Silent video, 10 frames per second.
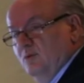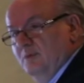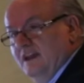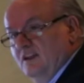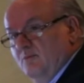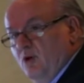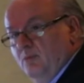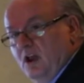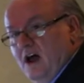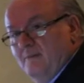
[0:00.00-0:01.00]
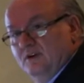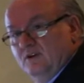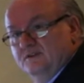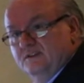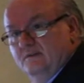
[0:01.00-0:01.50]
will be in the mobile
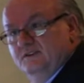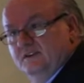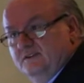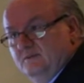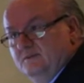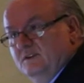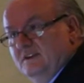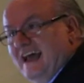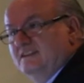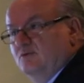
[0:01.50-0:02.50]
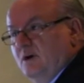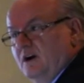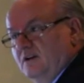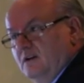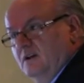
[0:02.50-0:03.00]
optical subsystems. That's
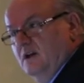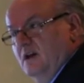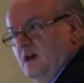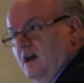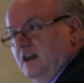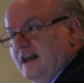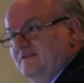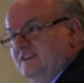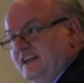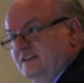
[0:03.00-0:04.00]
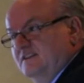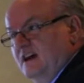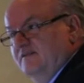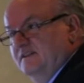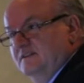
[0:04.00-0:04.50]
where a lot of neat
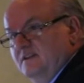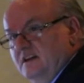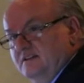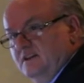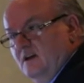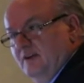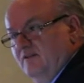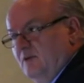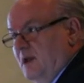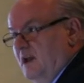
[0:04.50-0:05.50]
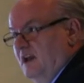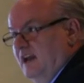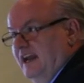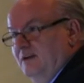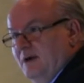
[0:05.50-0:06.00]
stuff is coming from.
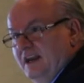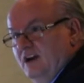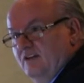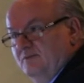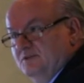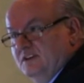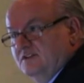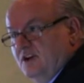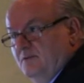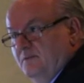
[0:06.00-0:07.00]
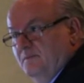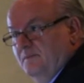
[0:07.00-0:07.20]
Anybody here from Cisco?